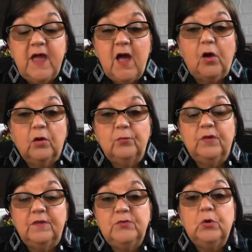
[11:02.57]
the
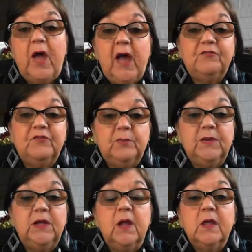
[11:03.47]
algorithm. You have to
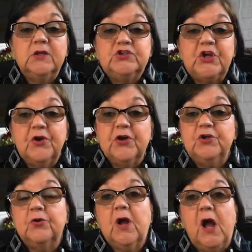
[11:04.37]
be
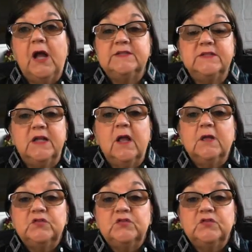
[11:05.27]
sharing your content